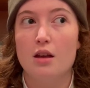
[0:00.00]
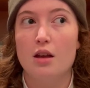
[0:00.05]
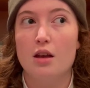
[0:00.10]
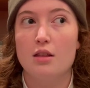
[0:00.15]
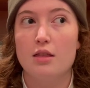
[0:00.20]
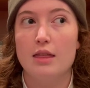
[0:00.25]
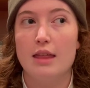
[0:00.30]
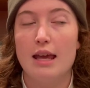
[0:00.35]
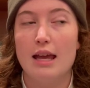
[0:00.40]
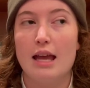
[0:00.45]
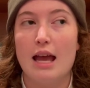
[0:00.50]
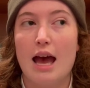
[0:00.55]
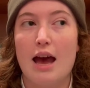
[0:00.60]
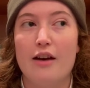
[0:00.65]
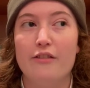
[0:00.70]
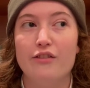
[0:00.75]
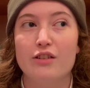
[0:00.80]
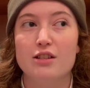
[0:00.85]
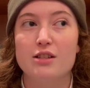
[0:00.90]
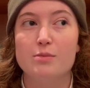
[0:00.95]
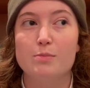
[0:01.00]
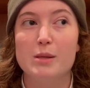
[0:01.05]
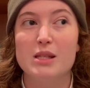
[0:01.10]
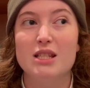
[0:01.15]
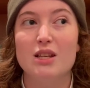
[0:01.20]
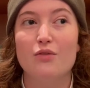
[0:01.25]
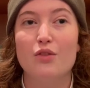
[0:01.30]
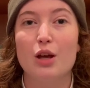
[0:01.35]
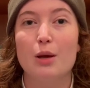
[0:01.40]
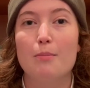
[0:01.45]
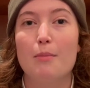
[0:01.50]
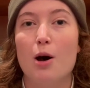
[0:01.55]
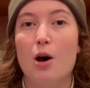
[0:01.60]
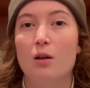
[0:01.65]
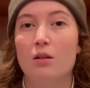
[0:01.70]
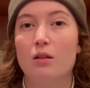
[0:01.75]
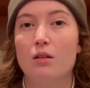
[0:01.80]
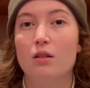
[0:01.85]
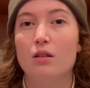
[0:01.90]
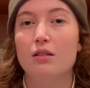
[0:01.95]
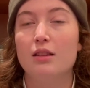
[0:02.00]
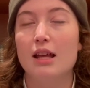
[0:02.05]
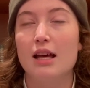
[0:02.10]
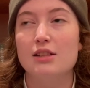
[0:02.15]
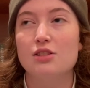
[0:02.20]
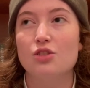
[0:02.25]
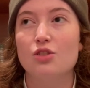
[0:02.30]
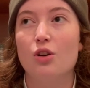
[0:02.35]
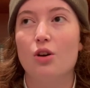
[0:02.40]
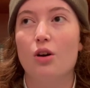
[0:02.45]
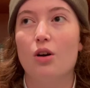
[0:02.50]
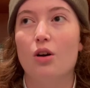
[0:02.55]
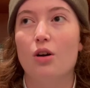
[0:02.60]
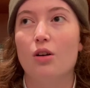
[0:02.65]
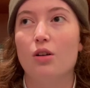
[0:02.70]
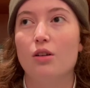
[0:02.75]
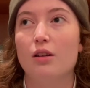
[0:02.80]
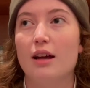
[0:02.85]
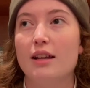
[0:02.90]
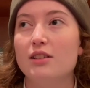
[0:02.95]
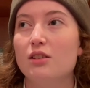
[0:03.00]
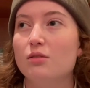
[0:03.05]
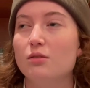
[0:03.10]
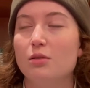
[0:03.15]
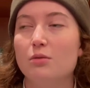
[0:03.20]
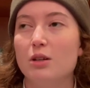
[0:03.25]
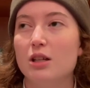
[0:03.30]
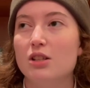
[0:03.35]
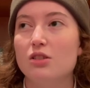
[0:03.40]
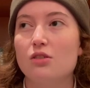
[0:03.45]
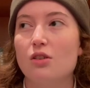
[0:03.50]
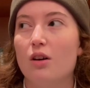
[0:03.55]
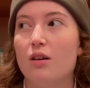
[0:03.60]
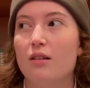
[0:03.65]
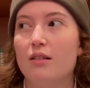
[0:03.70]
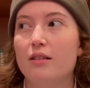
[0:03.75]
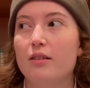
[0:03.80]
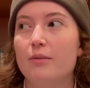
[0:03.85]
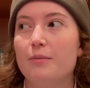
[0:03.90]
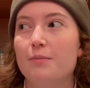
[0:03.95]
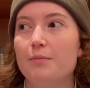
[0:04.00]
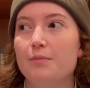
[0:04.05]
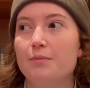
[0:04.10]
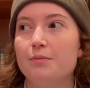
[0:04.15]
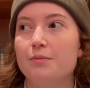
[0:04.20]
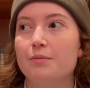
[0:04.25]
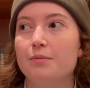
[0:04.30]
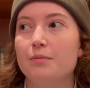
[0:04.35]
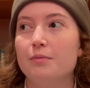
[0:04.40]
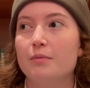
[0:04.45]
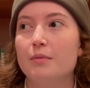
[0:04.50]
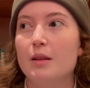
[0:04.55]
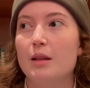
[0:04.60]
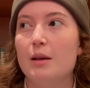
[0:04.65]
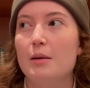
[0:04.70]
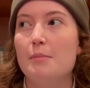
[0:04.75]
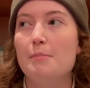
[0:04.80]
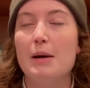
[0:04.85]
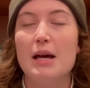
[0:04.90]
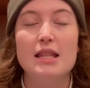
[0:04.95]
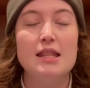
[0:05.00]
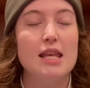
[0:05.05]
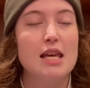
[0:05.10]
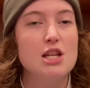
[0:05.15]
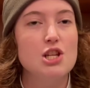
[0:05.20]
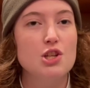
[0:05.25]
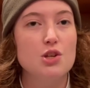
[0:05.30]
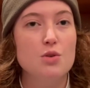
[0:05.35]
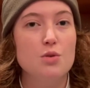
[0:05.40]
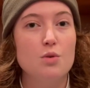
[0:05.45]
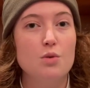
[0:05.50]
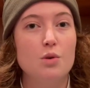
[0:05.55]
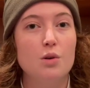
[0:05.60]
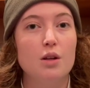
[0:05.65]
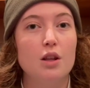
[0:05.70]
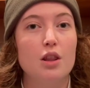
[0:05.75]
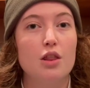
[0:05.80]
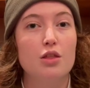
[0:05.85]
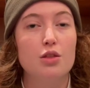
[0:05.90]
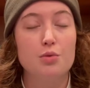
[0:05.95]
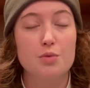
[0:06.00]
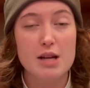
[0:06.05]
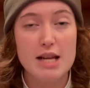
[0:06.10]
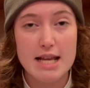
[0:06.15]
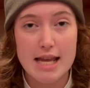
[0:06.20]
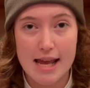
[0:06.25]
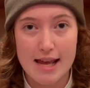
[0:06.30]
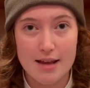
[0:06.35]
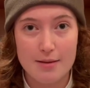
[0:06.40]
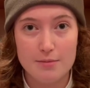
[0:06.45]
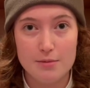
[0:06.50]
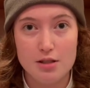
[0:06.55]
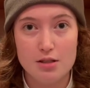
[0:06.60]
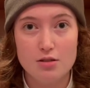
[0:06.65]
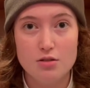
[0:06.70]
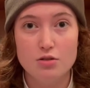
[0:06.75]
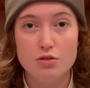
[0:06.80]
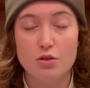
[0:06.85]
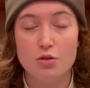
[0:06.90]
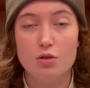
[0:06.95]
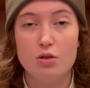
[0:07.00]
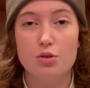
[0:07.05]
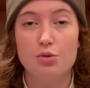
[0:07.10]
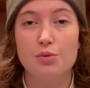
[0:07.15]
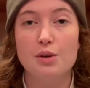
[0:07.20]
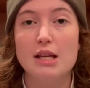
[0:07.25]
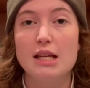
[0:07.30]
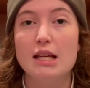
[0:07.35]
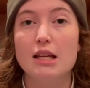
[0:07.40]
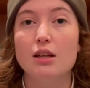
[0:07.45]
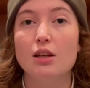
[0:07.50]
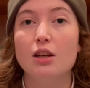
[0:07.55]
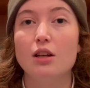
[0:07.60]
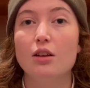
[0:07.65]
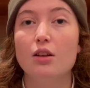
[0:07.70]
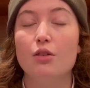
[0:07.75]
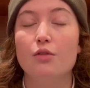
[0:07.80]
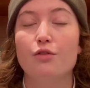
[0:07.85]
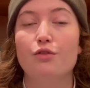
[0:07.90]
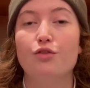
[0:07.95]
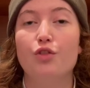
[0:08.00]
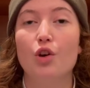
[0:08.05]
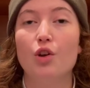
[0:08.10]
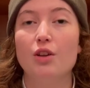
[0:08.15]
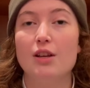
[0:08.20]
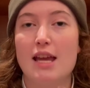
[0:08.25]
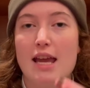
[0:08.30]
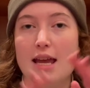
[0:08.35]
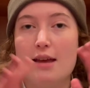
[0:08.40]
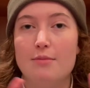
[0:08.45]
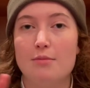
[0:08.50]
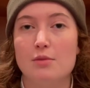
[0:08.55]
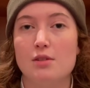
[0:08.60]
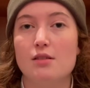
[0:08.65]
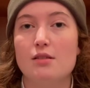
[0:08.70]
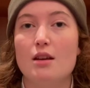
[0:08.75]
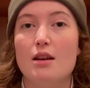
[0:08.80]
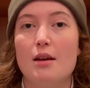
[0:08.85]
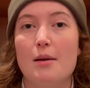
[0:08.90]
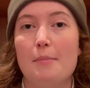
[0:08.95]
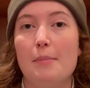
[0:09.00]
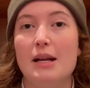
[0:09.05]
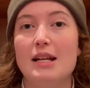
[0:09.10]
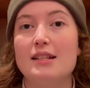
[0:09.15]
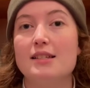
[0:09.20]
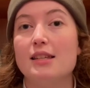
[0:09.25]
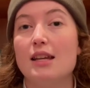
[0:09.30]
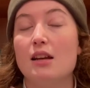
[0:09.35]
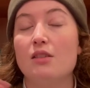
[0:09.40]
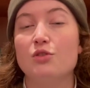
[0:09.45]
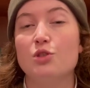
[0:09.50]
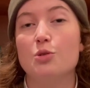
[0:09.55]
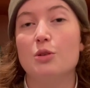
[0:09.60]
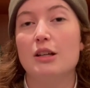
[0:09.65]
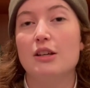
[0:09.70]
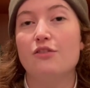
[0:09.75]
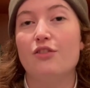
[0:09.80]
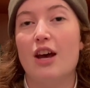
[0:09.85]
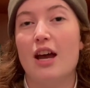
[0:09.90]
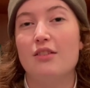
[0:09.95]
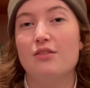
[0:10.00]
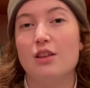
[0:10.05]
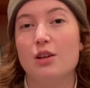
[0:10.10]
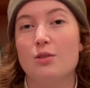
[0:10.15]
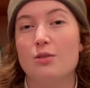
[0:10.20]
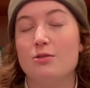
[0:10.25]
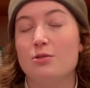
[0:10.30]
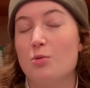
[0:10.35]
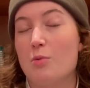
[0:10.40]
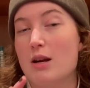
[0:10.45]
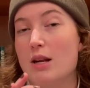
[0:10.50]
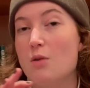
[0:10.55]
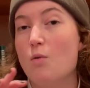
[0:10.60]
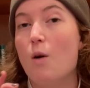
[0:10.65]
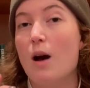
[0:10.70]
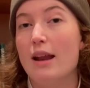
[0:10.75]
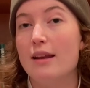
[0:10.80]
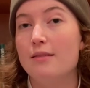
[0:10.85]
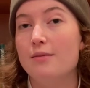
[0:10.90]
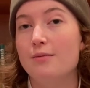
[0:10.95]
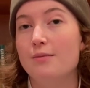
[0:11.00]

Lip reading: they have a specific model that's called, I don't know what it's called, but they do three games, so three full games, but instead of 25, they go to 21,